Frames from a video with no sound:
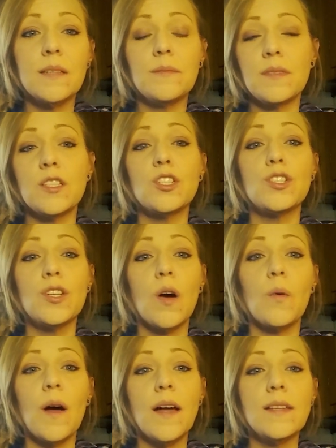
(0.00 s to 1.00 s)
to
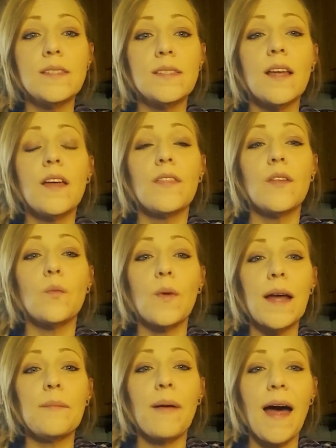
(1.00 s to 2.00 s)
show us the
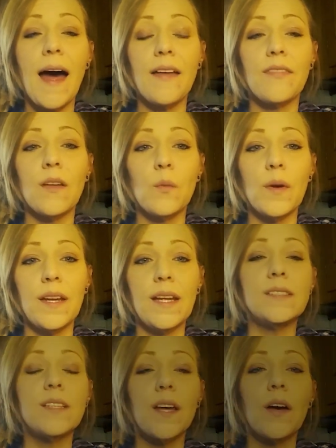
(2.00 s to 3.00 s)
right path that we need
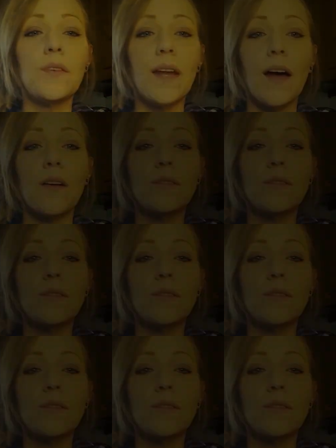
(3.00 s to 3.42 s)
to go down.